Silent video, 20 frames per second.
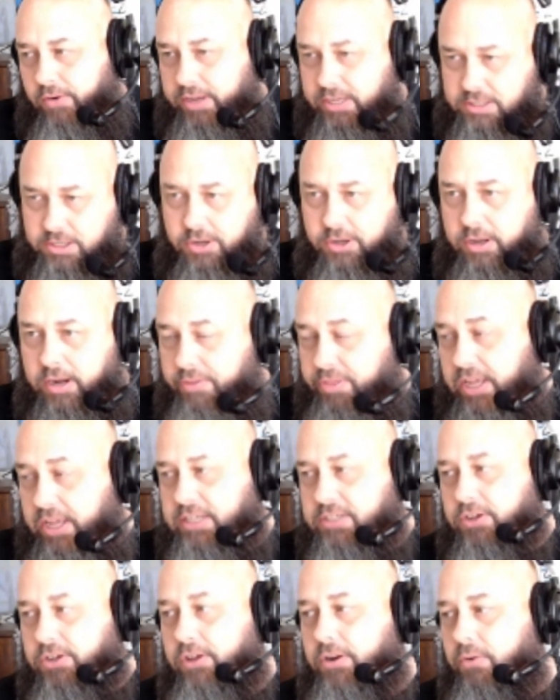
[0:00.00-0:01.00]
He's good. I think
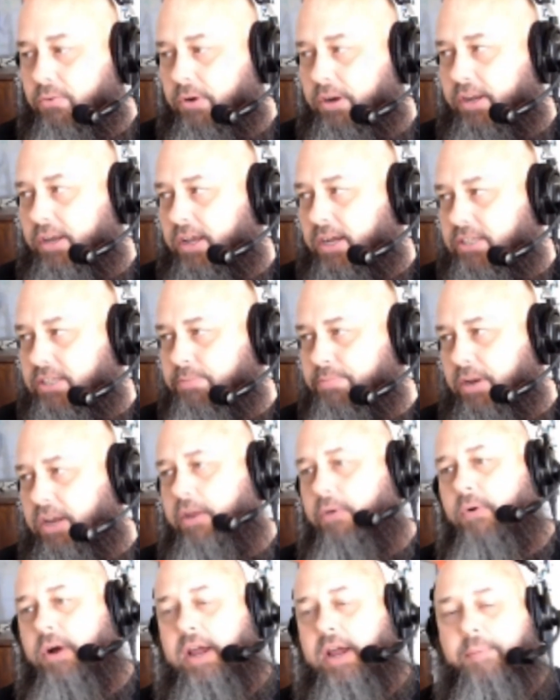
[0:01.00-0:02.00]
he's good at what he does. But
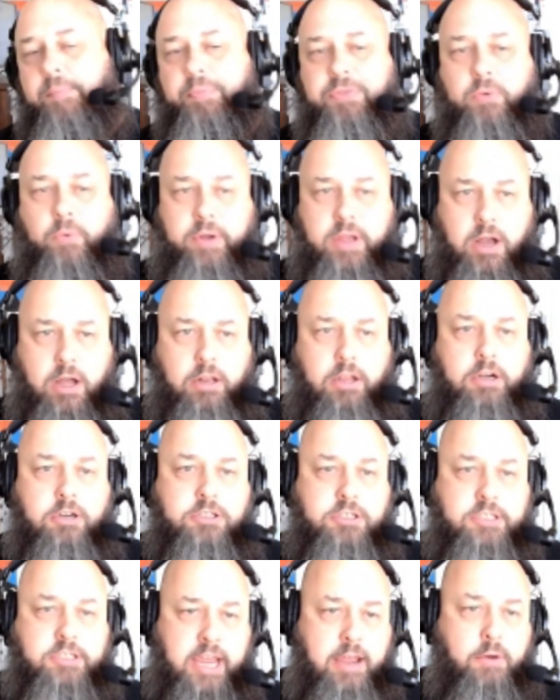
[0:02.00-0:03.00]
anyway, we all
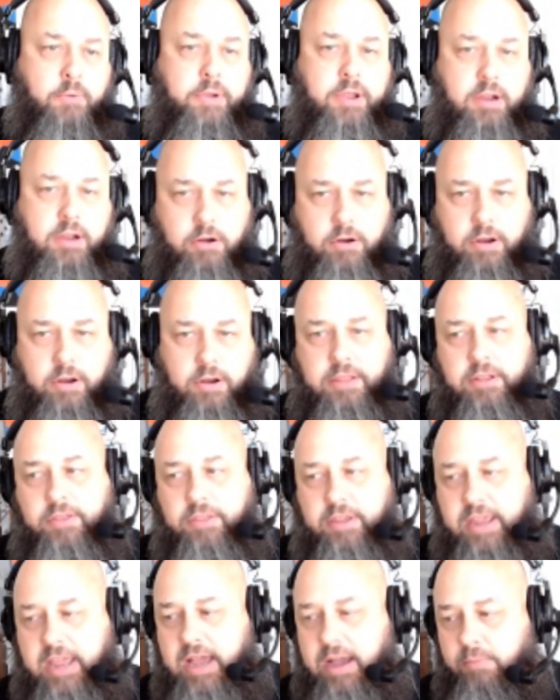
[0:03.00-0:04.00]
understand and we agree that
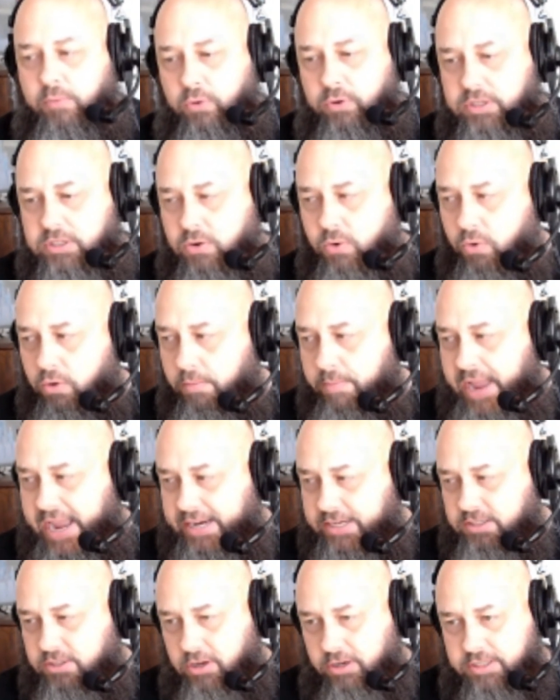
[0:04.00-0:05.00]
the Cowboys
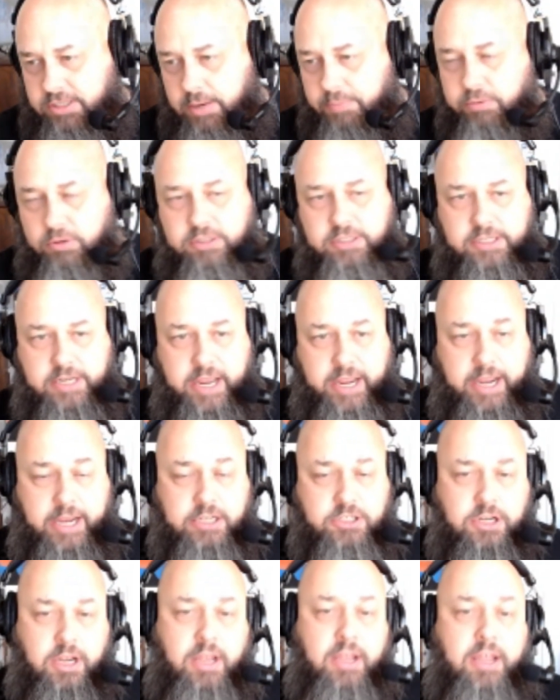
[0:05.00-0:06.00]
quarterback is on a separate
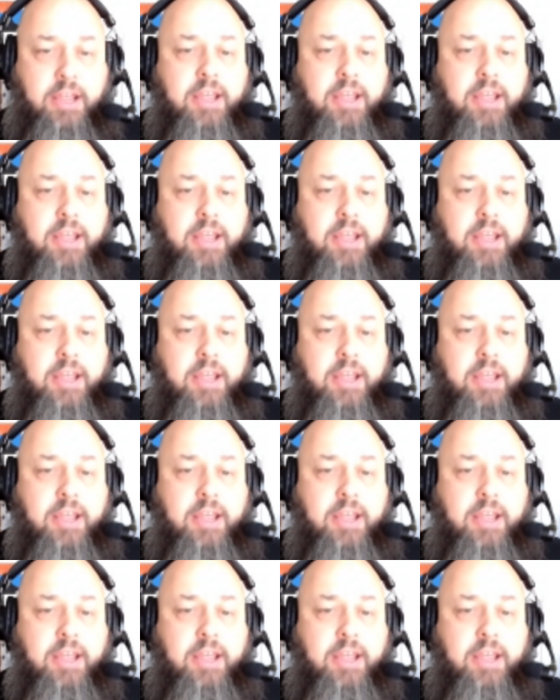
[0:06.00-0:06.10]
stage.